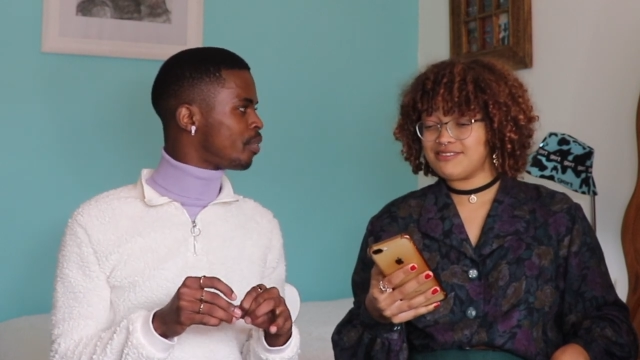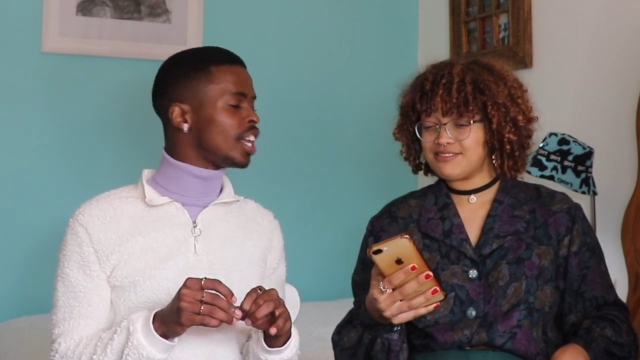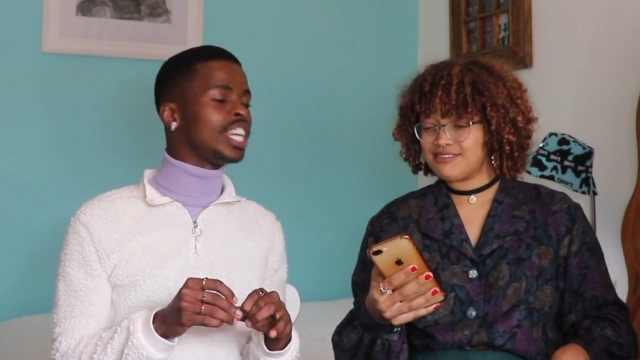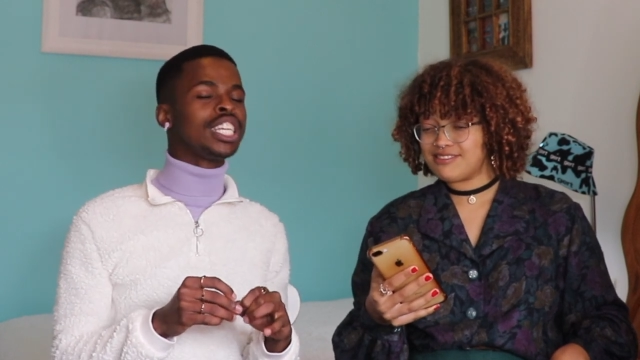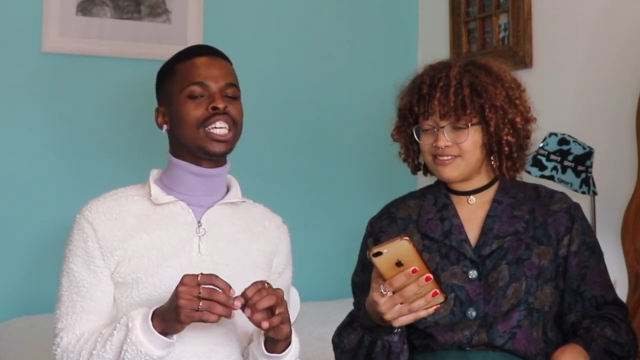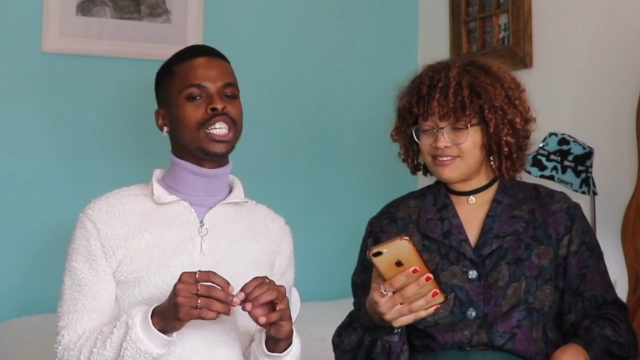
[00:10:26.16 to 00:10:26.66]

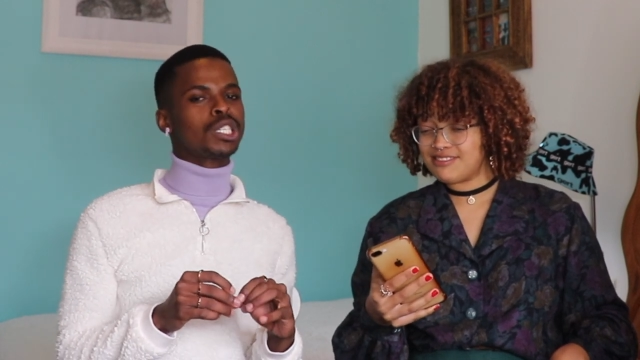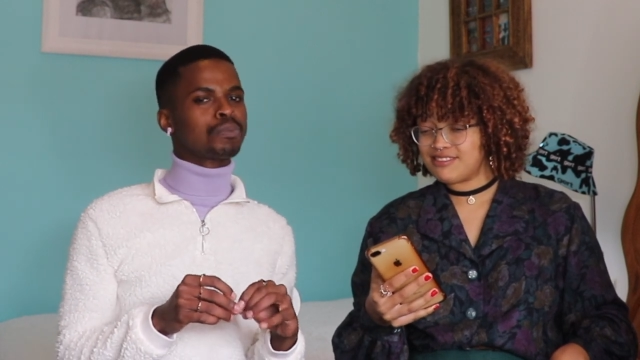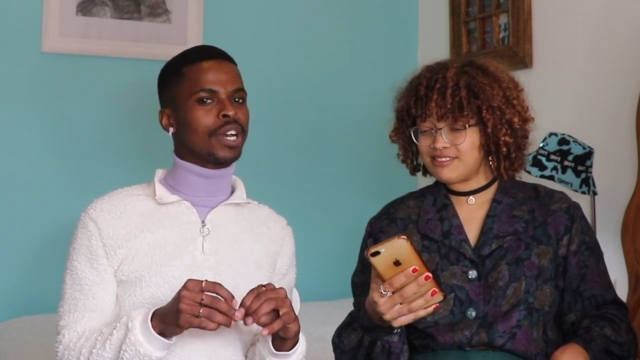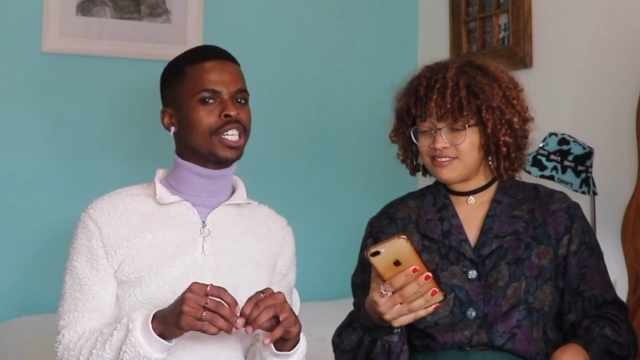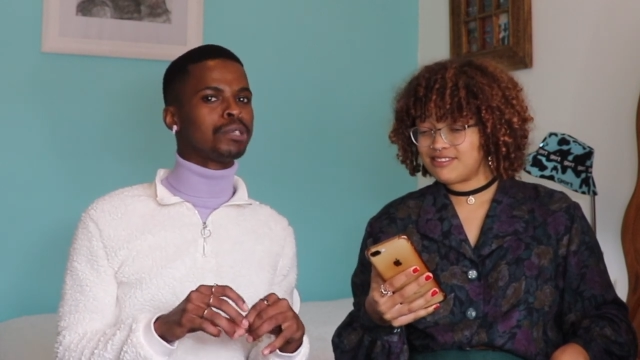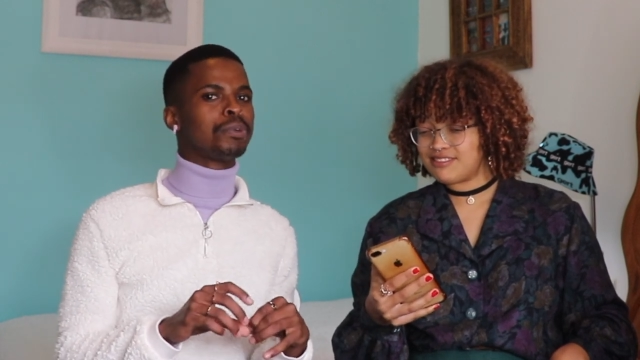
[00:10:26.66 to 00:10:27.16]
Speaker 1: it is
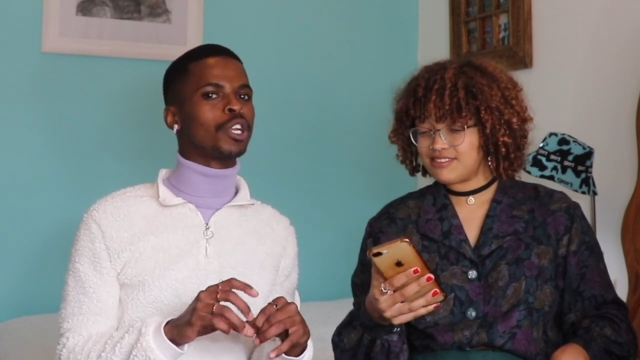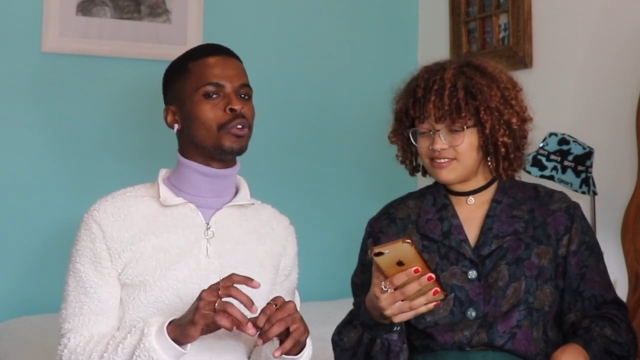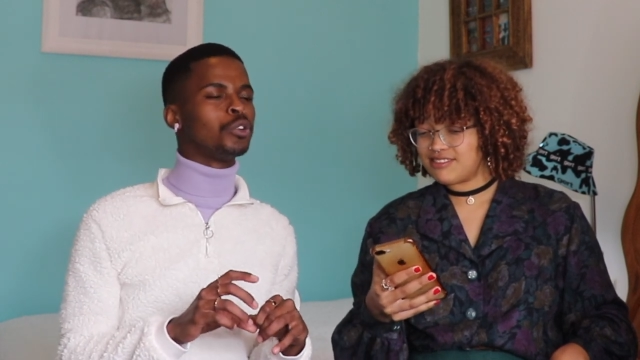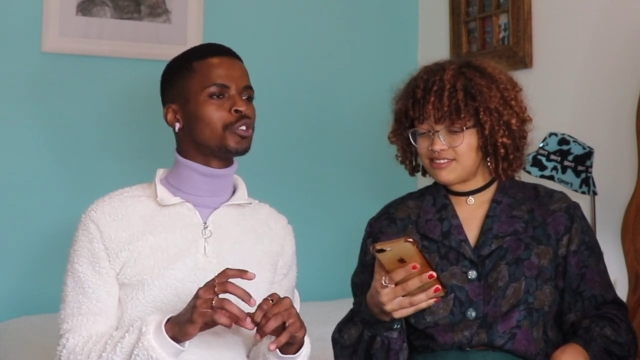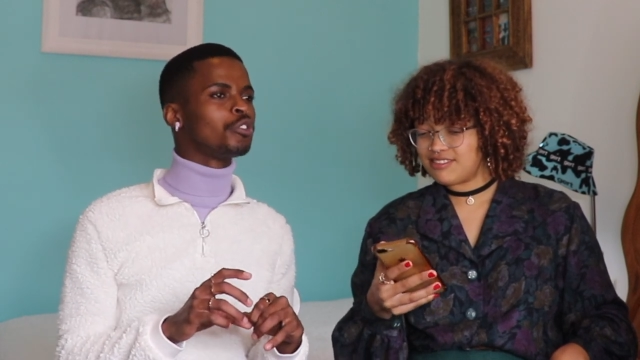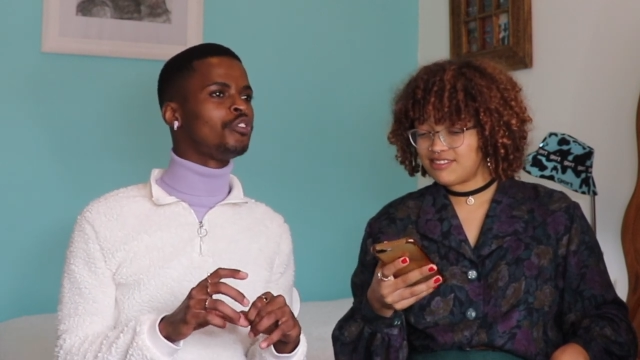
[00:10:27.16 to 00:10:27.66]
spicy, but I
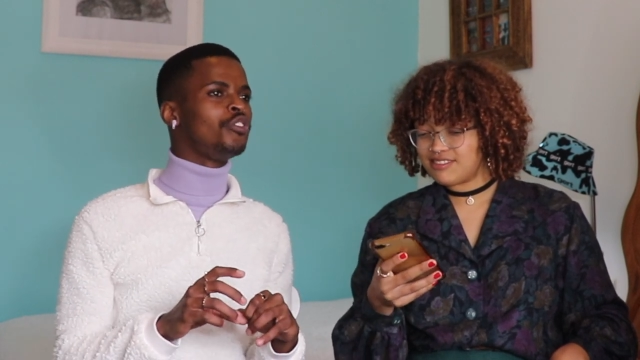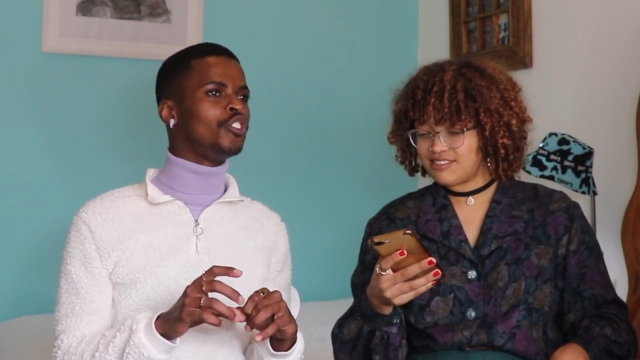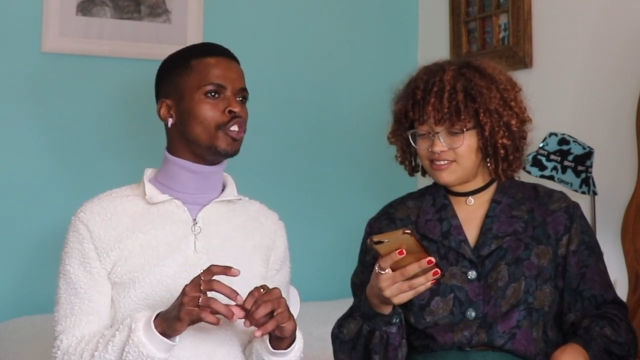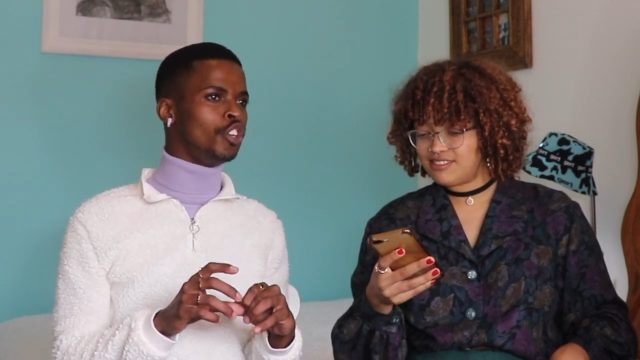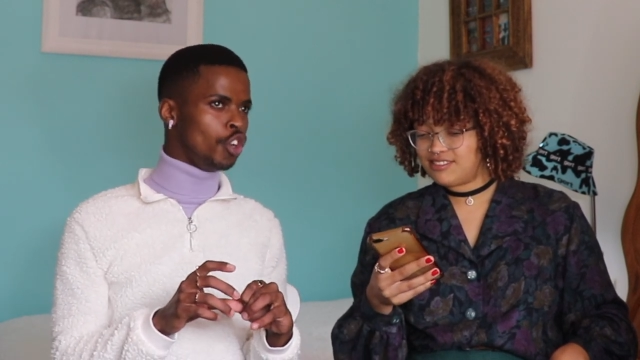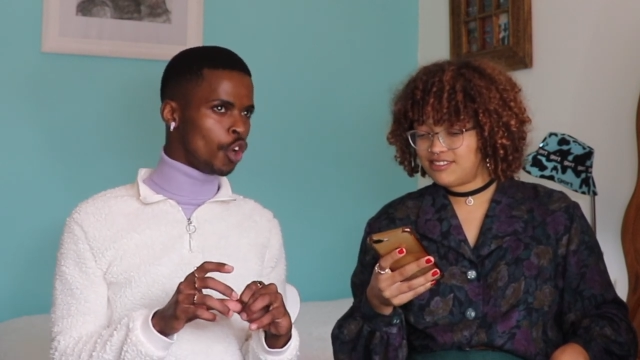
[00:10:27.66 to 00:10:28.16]
also
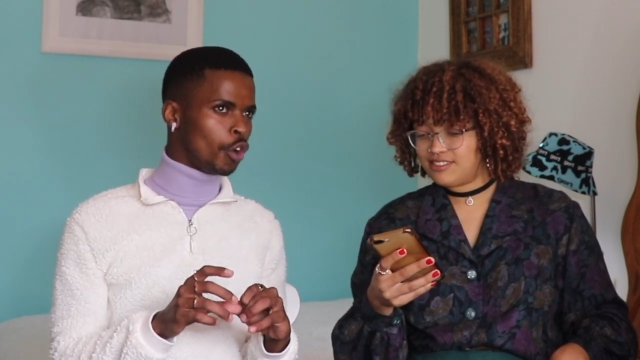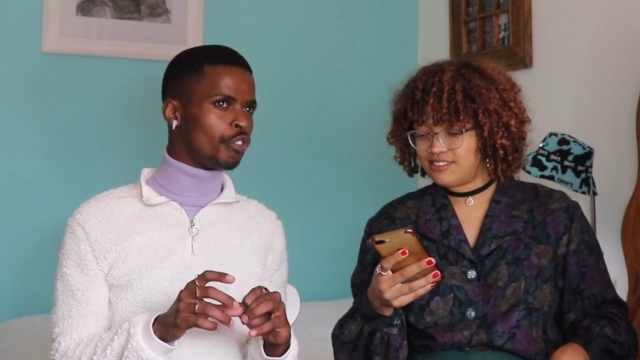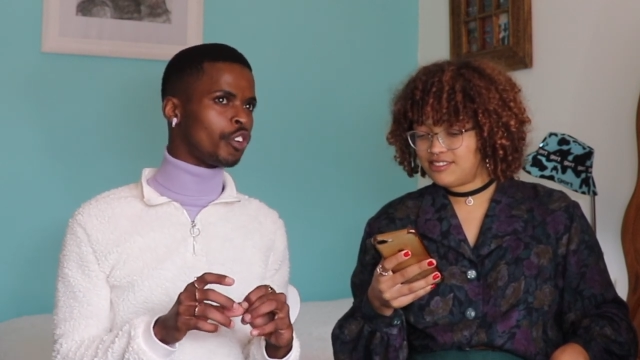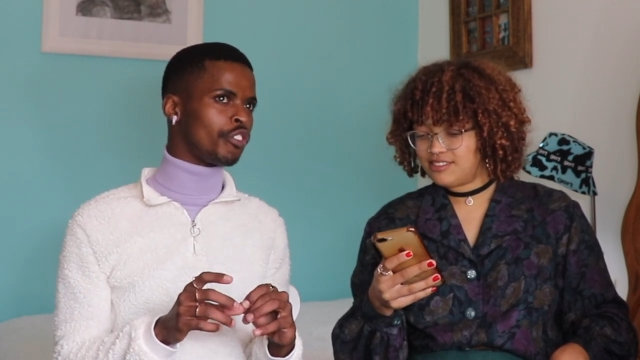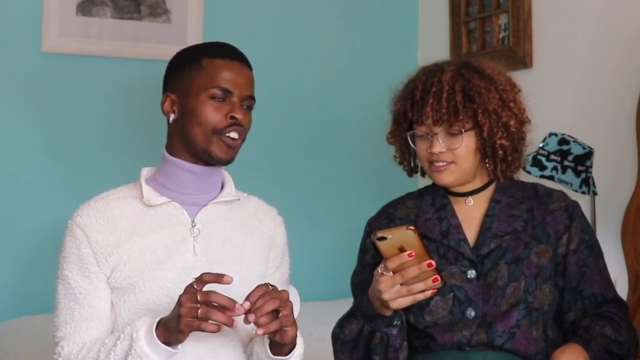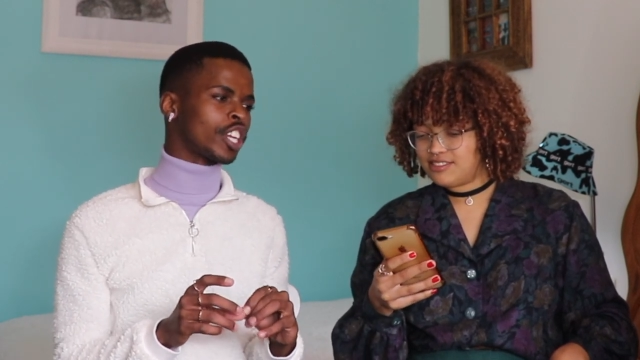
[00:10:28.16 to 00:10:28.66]
know
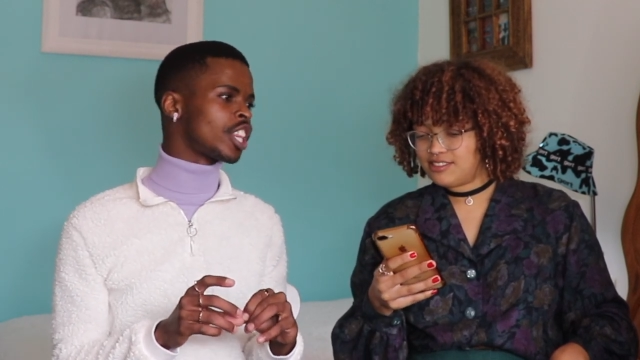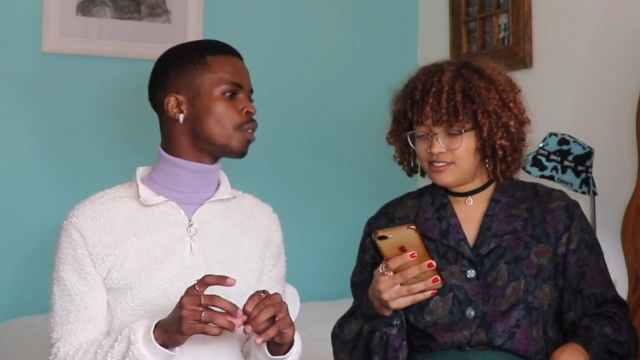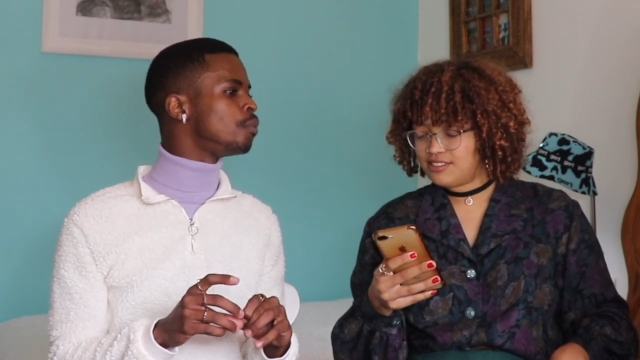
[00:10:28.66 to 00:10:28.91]
for a fact that